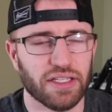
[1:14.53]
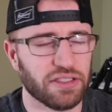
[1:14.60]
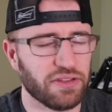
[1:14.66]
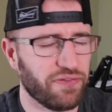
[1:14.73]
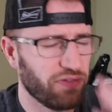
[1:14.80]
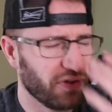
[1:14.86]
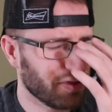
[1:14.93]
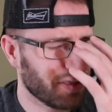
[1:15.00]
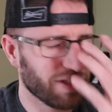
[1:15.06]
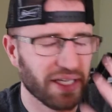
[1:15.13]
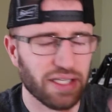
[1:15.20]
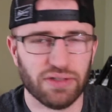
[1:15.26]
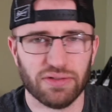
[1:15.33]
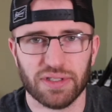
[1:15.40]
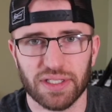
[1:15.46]
It's the first
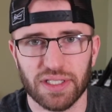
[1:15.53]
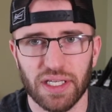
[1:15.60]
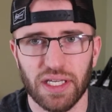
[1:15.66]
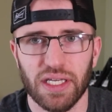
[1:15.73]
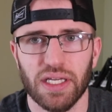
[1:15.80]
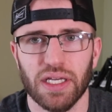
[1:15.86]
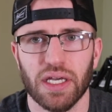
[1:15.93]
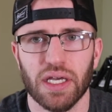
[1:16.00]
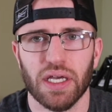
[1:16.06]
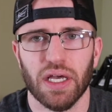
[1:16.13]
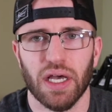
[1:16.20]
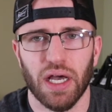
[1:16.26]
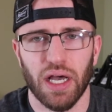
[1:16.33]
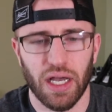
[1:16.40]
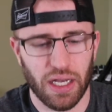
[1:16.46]
thing you see,
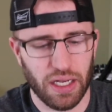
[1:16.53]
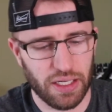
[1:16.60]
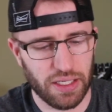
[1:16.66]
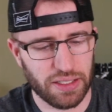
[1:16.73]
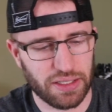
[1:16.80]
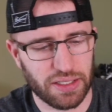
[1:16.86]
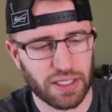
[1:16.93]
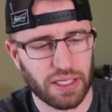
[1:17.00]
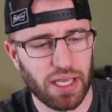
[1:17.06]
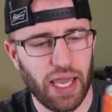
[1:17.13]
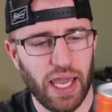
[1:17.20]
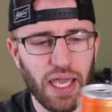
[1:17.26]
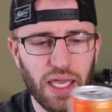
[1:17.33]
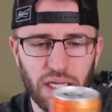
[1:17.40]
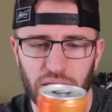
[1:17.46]
it's the
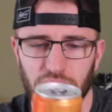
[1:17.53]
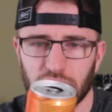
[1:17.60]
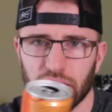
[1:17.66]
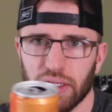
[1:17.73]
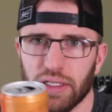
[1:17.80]
can.